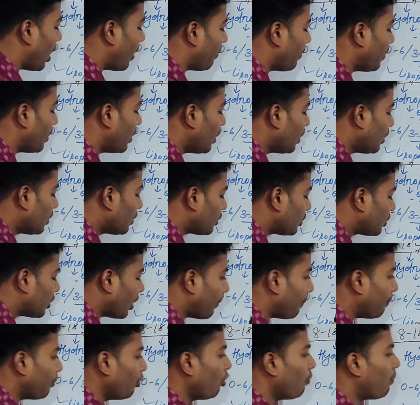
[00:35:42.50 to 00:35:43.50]
of
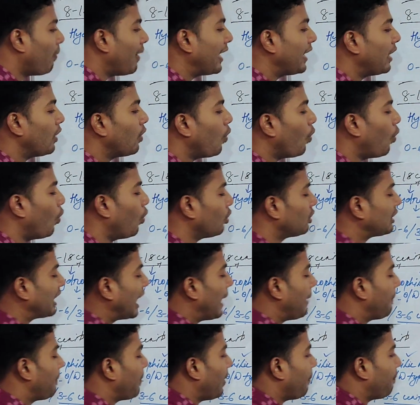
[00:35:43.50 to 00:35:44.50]
W by O
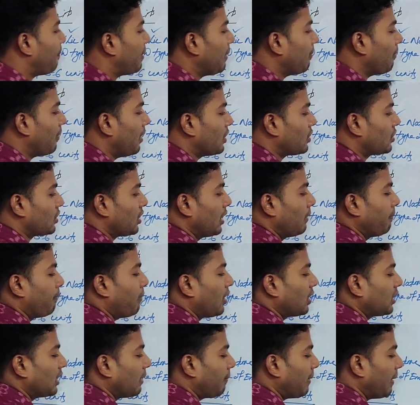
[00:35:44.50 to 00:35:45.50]
type of
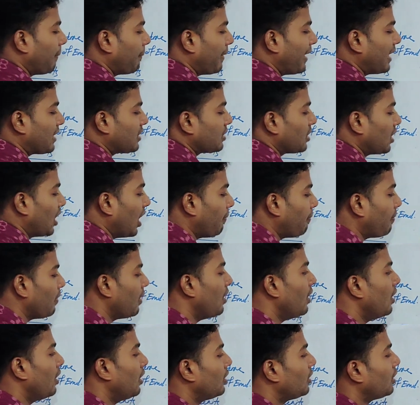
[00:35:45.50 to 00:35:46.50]
emulsion, for the preparation
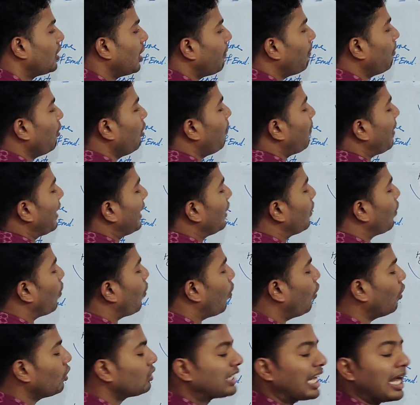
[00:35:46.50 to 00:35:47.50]
of W by
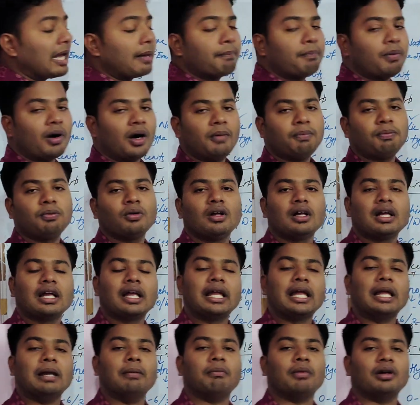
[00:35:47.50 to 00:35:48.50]
O type of
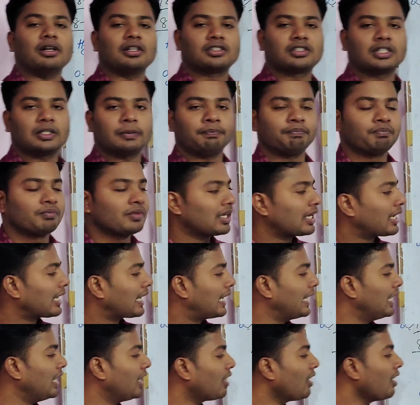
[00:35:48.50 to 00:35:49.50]
emulsion.
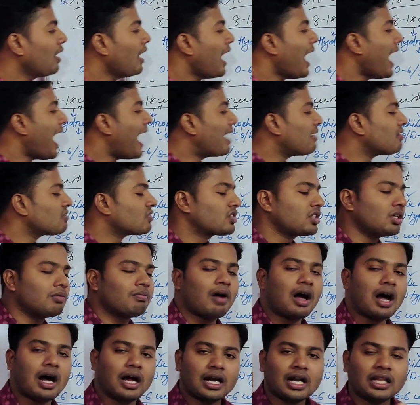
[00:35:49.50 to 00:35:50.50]
Clear? And
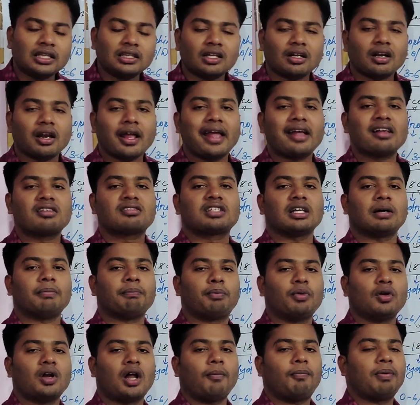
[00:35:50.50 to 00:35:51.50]
some another
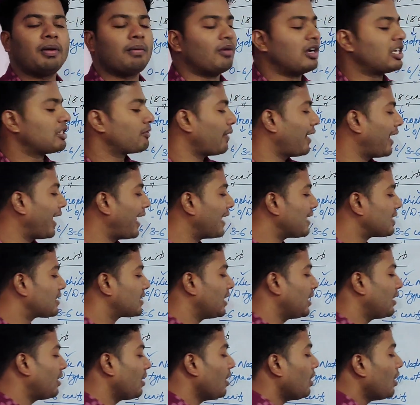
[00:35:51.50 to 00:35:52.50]
example of emulsifying
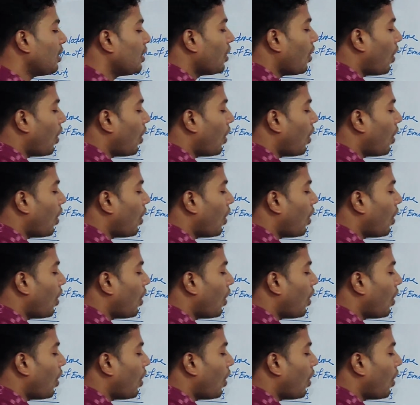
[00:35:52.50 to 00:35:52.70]
agent,